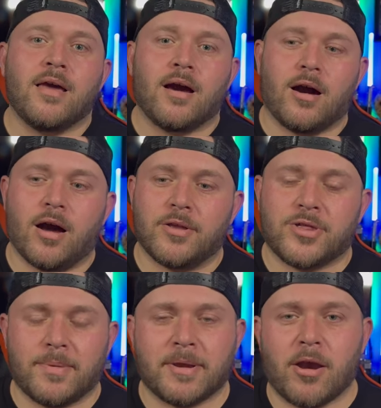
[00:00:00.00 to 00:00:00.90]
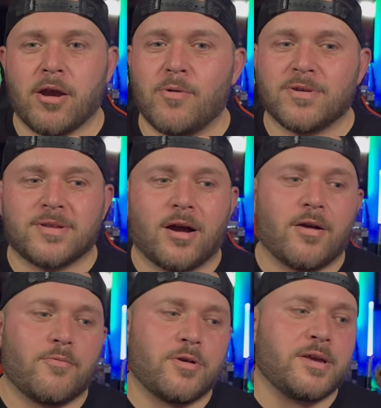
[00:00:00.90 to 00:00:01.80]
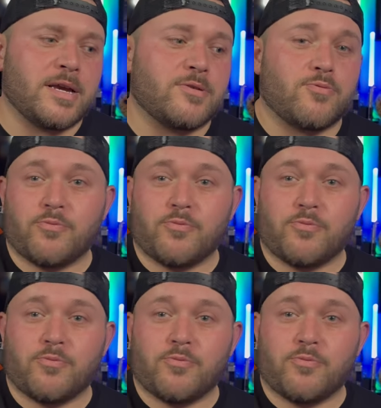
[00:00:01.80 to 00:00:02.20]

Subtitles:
Jim Carrey was not really as